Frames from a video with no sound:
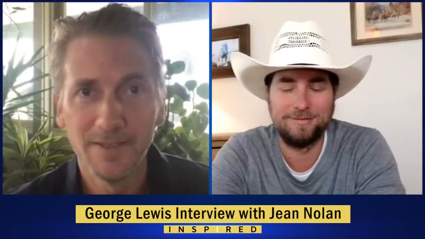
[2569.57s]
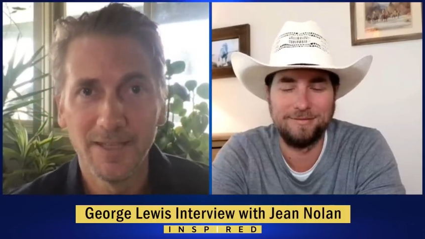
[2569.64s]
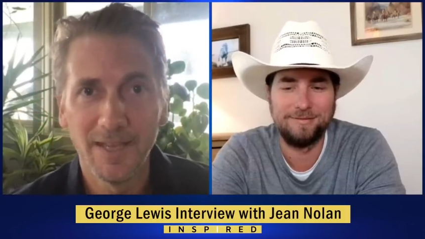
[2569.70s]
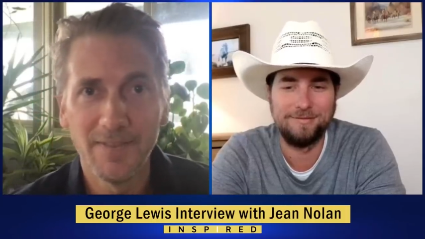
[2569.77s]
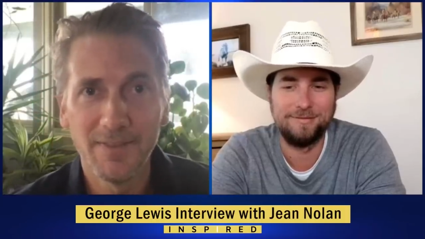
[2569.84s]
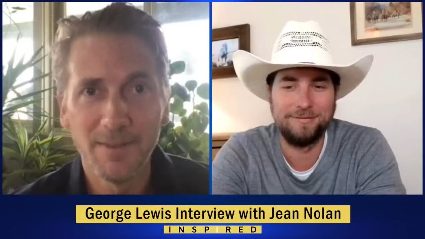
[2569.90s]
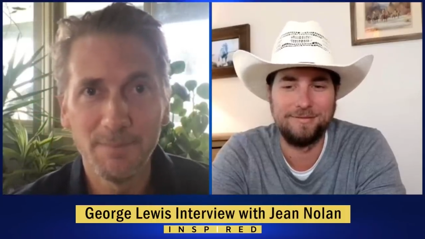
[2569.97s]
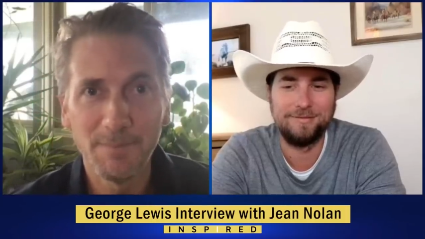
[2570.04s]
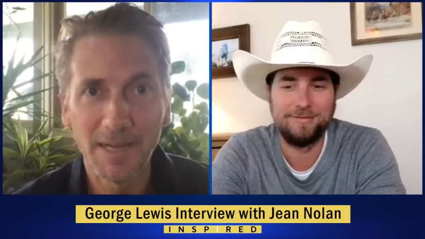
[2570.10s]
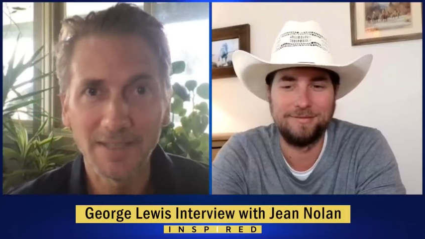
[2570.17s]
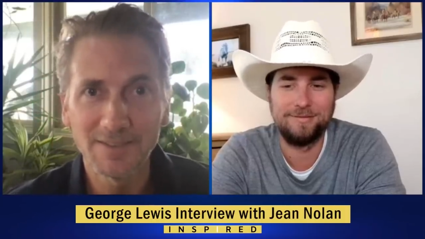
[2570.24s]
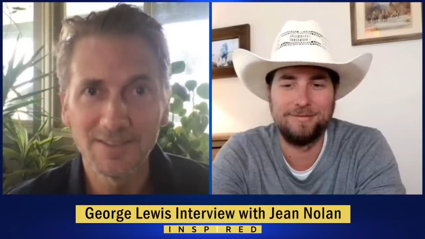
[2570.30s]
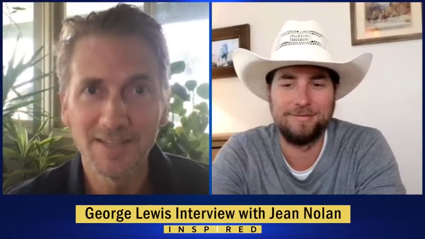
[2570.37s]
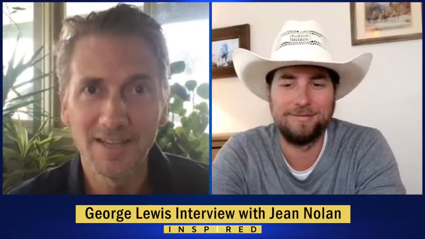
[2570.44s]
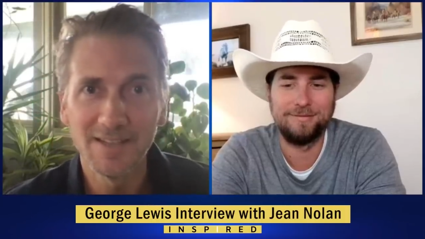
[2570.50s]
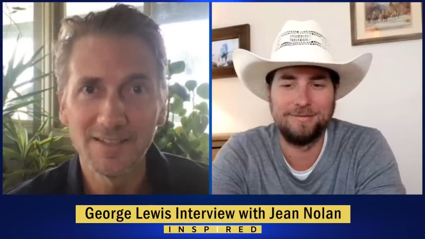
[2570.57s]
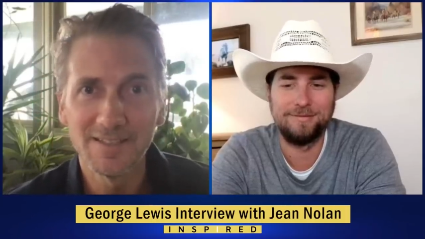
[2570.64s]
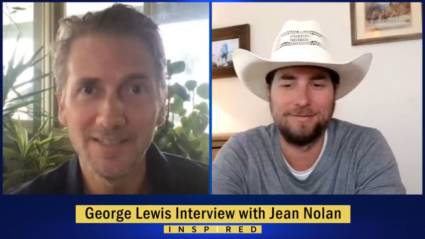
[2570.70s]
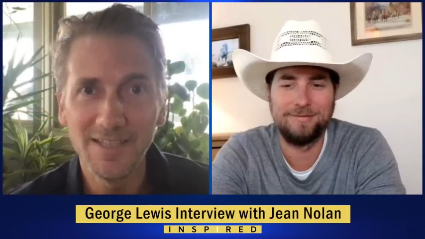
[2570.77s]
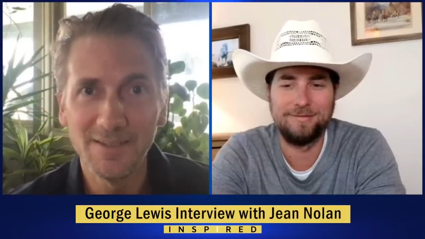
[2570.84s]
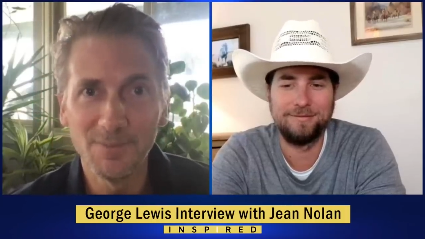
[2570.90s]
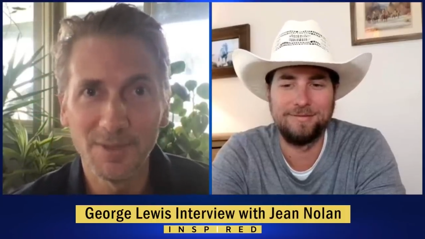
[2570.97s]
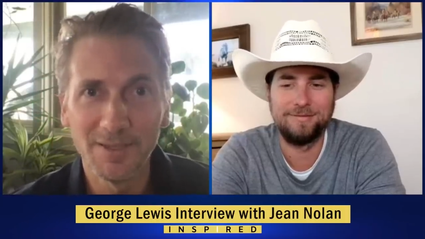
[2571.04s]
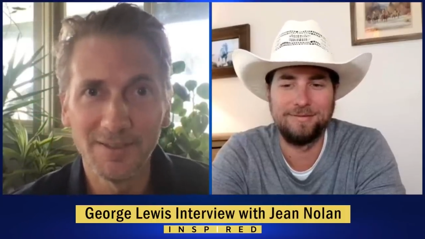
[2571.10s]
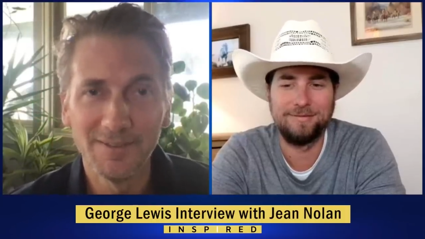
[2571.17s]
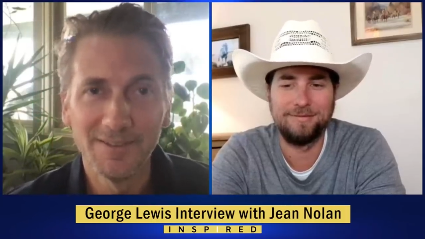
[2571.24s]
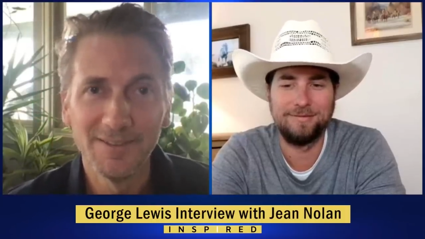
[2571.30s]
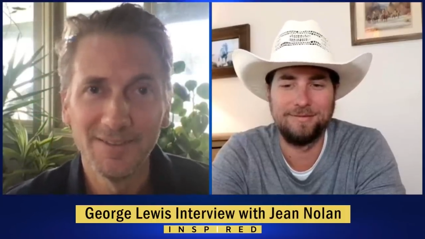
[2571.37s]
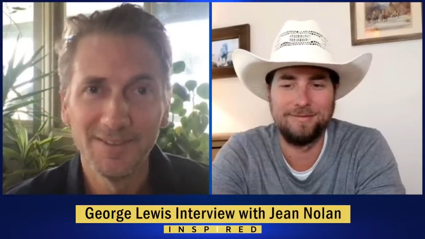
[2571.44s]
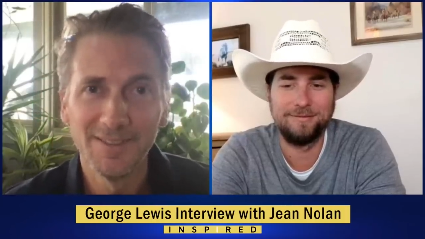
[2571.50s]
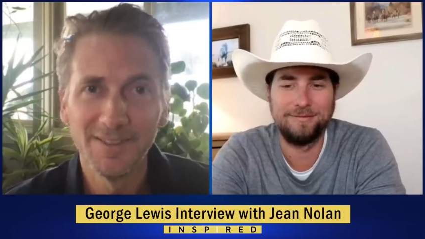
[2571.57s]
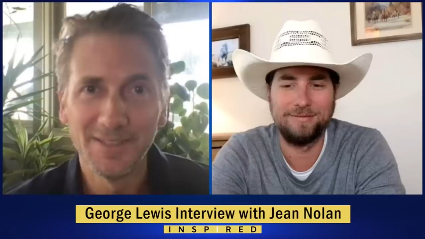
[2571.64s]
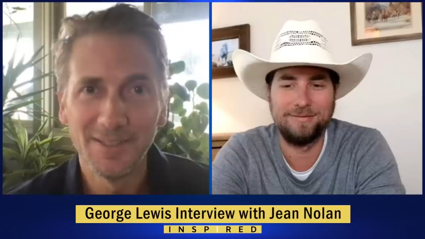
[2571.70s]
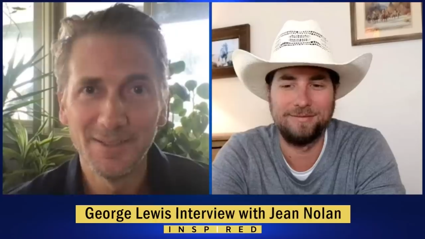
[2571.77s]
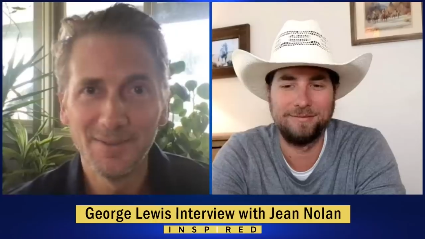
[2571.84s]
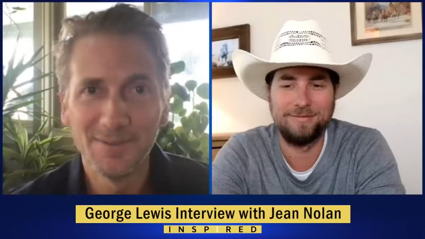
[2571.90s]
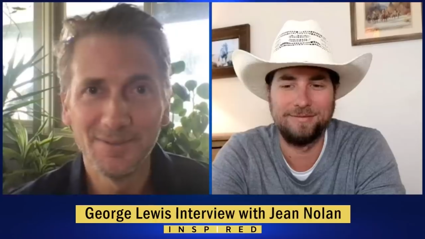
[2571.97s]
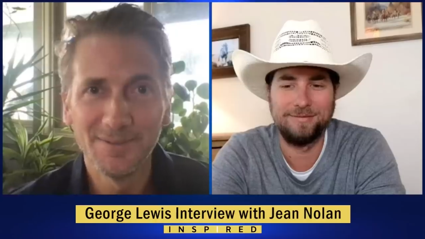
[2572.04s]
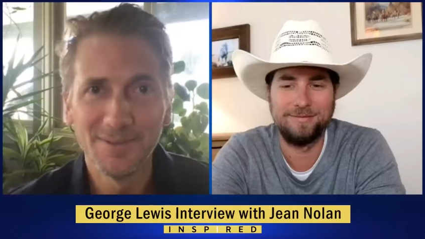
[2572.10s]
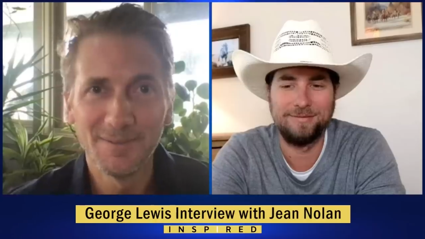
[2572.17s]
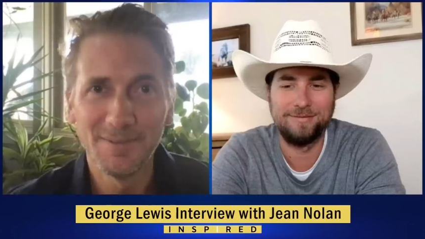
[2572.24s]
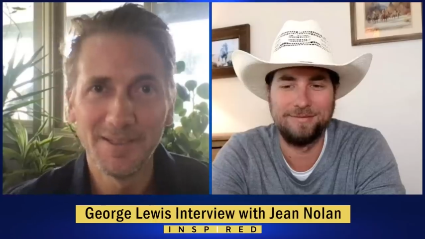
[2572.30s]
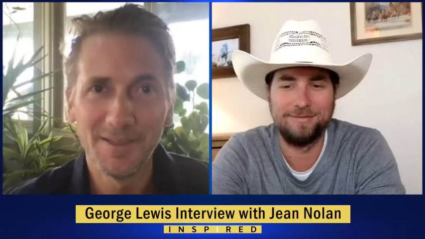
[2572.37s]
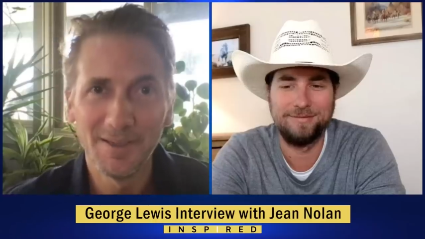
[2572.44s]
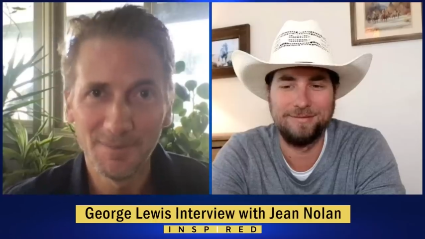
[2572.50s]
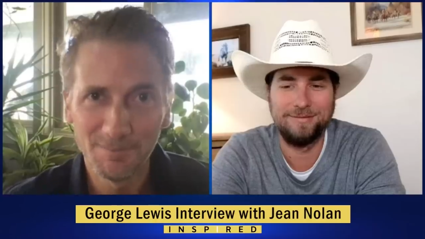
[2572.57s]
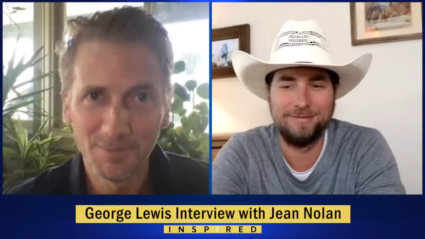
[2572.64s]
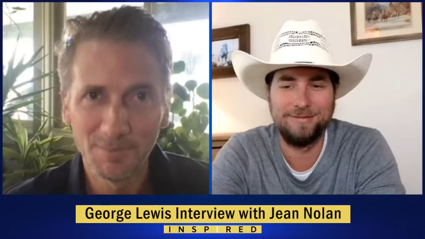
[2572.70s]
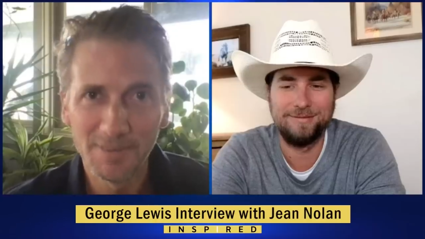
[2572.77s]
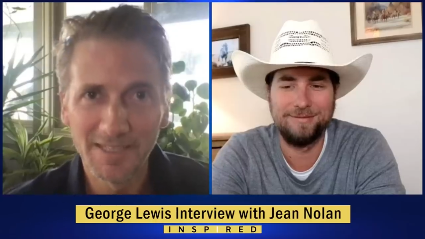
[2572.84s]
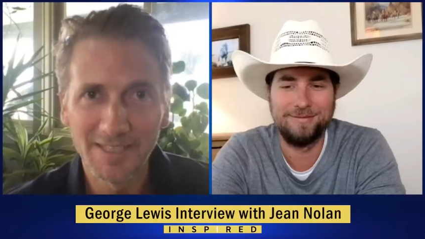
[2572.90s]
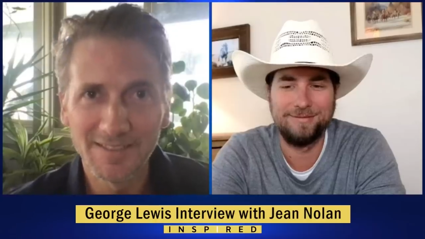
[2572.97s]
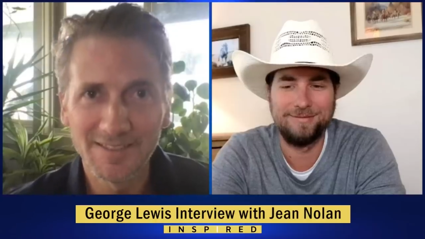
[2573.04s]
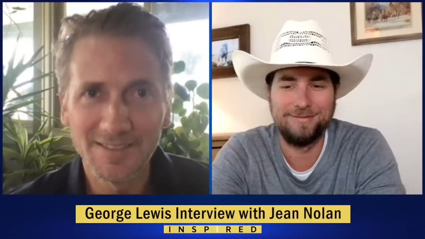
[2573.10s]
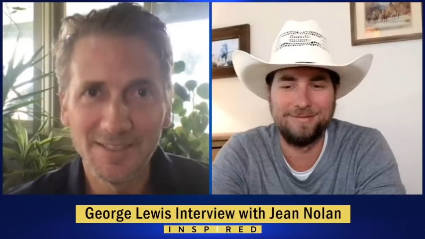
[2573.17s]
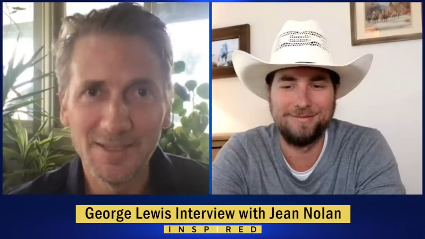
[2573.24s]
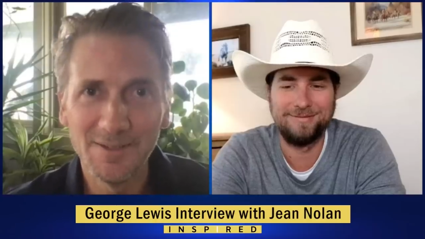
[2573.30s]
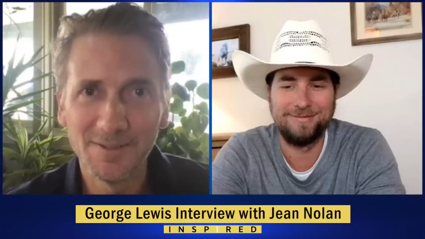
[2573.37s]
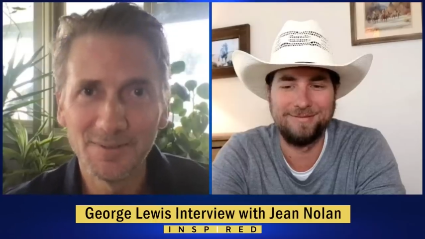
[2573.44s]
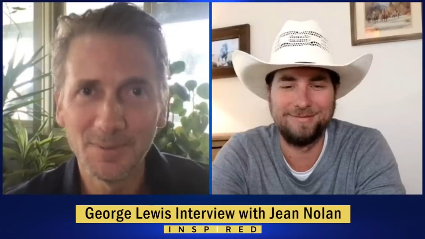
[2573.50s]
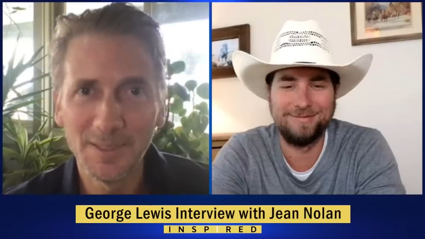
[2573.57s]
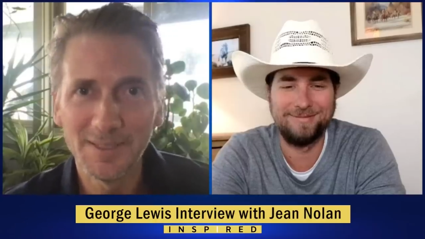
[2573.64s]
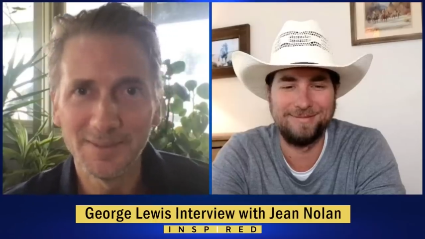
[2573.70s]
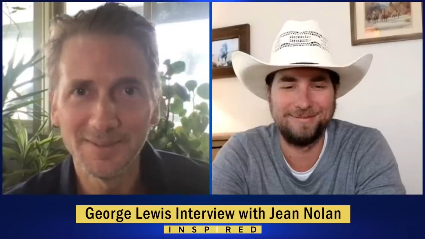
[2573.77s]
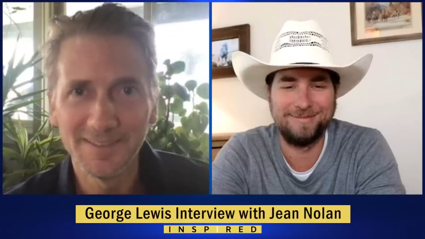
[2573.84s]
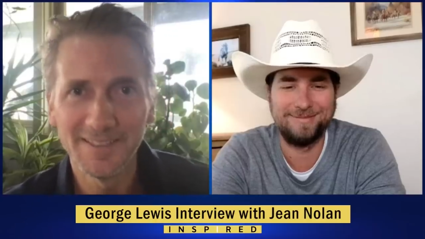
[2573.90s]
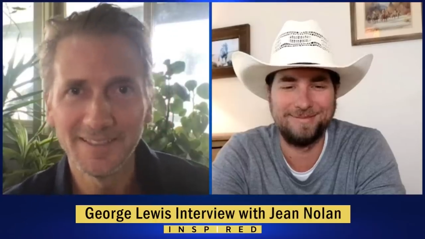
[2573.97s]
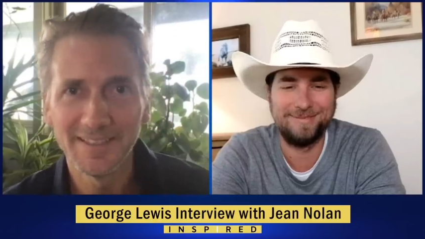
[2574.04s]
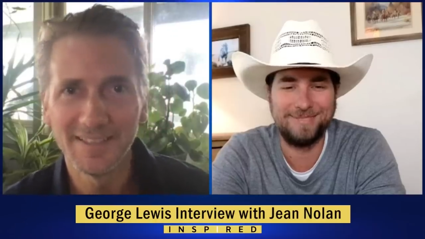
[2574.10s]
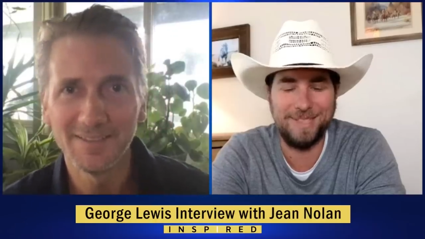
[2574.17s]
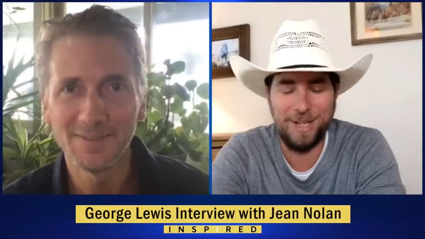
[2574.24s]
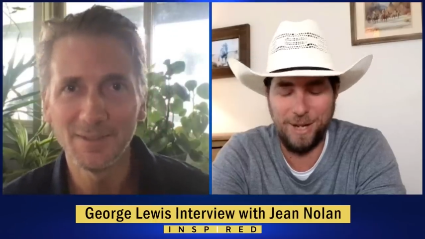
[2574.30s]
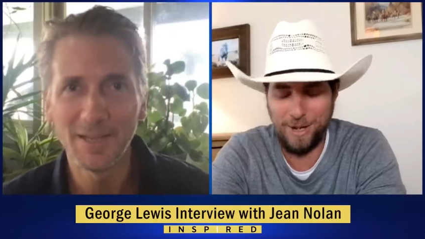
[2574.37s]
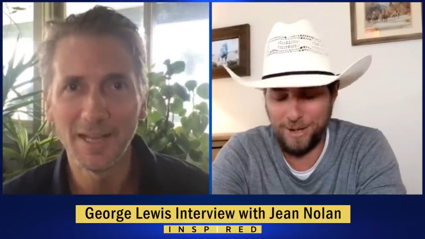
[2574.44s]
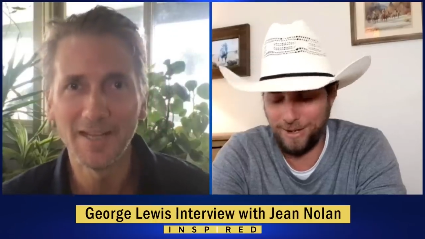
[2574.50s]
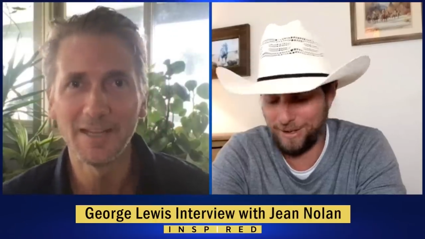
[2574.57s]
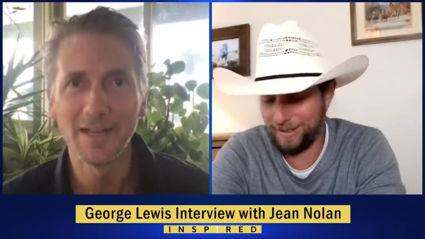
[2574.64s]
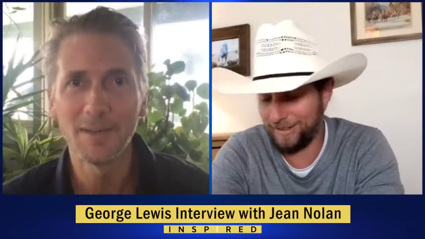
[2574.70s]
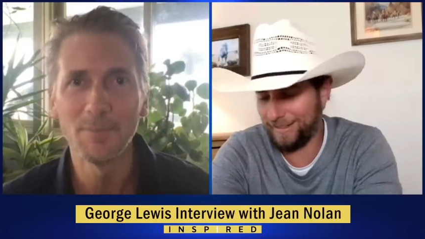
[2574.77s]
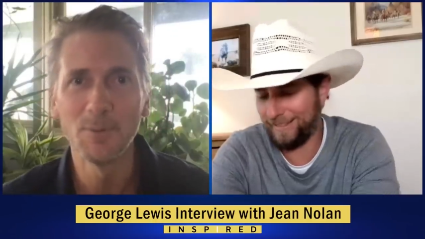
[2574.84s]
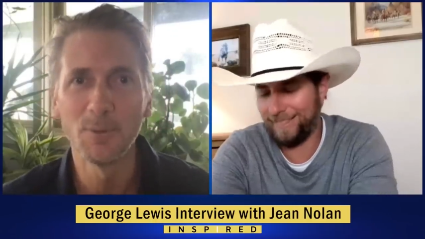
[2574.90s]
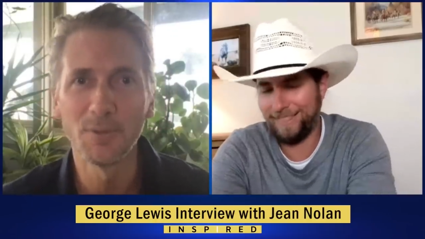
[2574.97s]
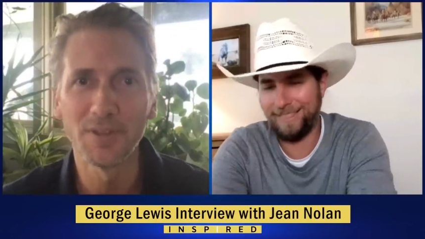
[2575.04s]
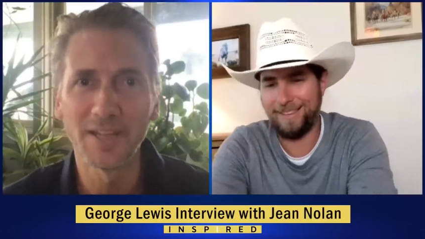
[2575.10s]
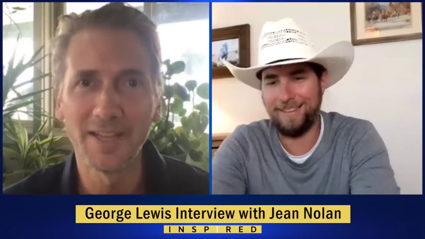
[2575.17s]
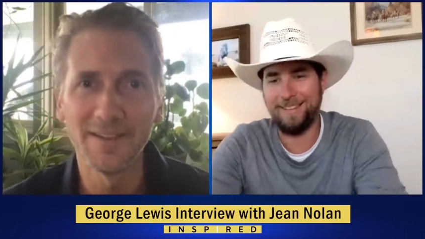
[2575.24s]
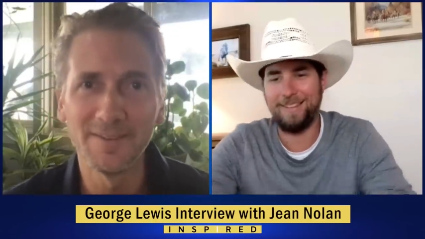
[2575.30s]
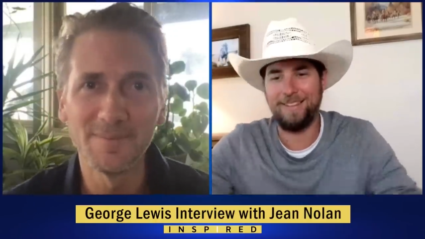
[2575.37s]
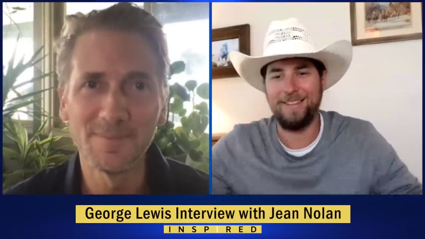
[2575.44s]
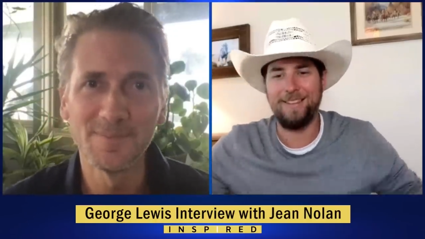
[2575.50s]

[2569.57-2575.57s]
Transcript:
Speaker 1: And then back to Tennessee, where, you know, I'll, be, I'll probably get to see you as well. And then heading up north again.